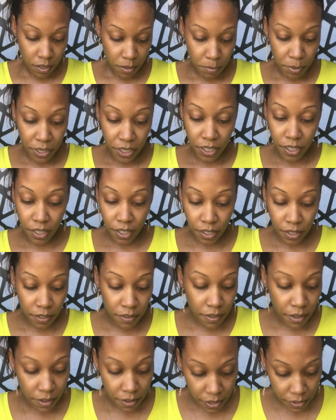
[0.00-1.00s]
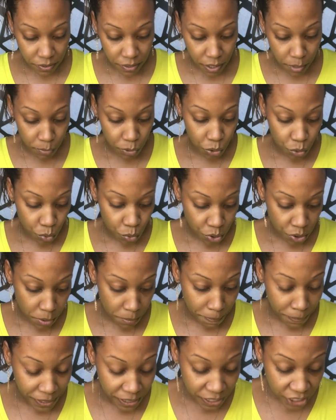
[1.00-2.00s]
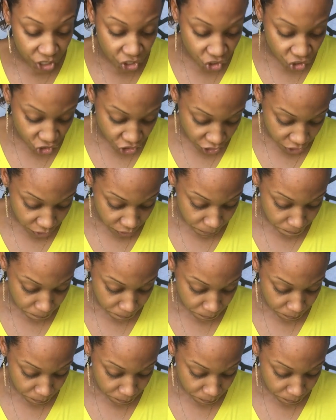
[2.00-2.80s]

But again, that's coming to a completion.